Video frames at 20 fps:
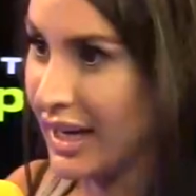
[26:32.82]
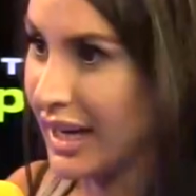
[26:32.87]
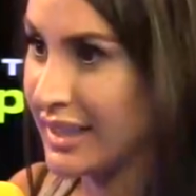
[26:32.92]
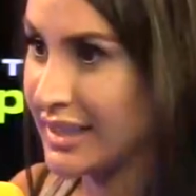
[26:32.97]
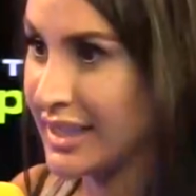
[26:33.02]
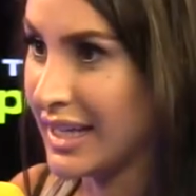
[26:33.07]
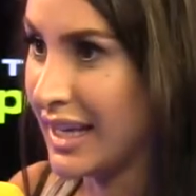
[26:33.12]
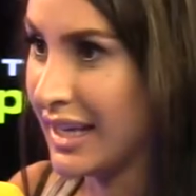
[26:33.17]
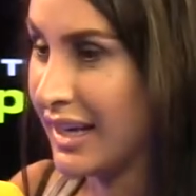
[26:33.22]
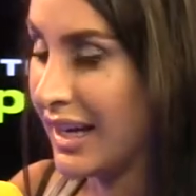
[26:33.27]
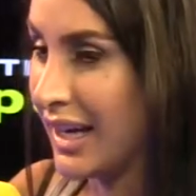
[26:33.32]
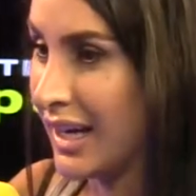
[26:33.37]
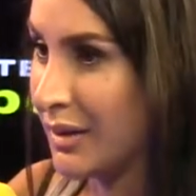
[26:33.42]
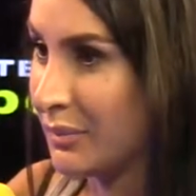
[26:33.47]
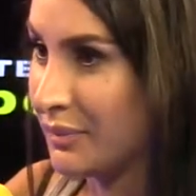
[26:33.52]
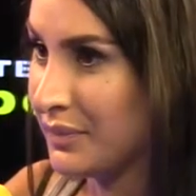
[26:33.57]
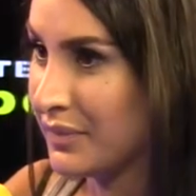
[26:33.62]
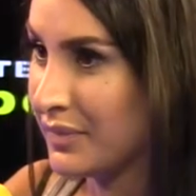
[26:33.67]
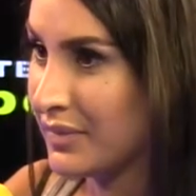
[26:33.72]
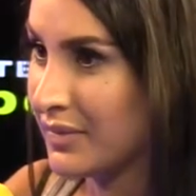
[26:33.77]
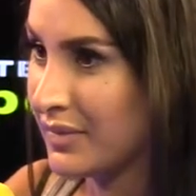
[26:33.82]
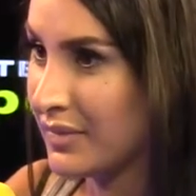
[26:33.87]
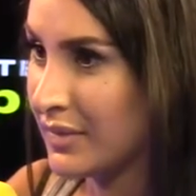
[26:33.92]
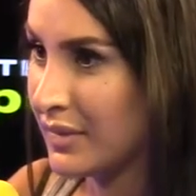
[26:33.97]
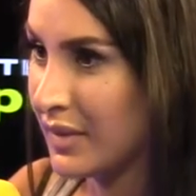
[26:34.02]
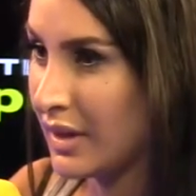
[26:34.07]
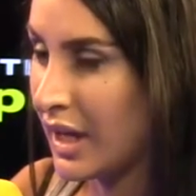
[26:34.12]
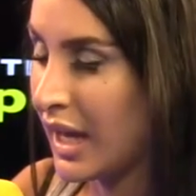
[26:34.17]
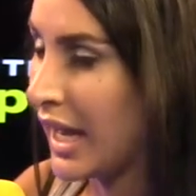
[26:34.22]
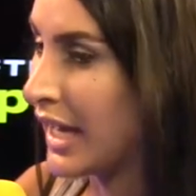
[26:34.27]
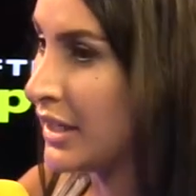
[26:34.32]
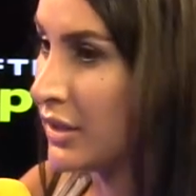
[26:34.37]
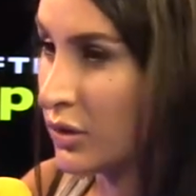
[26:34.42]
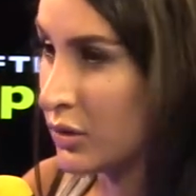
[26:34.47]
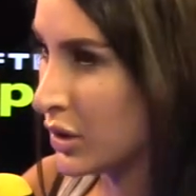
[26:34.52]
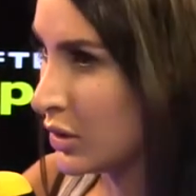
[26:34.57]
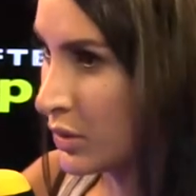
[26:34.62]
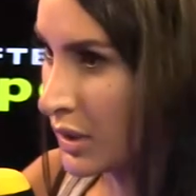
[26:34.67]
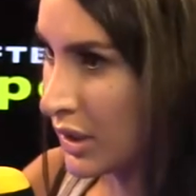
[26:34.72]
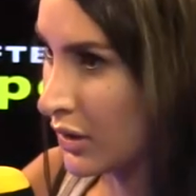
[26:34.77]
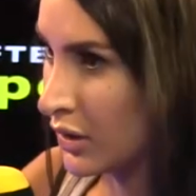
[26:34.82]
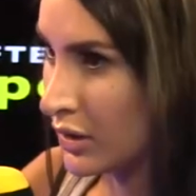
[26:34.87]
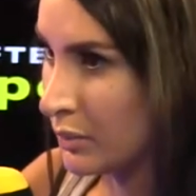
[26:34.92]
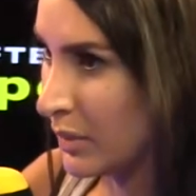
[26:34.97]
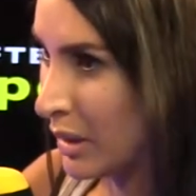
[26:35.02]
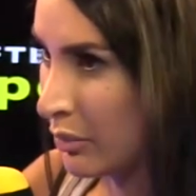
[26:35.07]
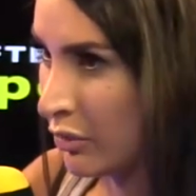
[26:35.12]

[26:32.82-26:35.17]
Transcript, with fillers: I said, um, I know you killed my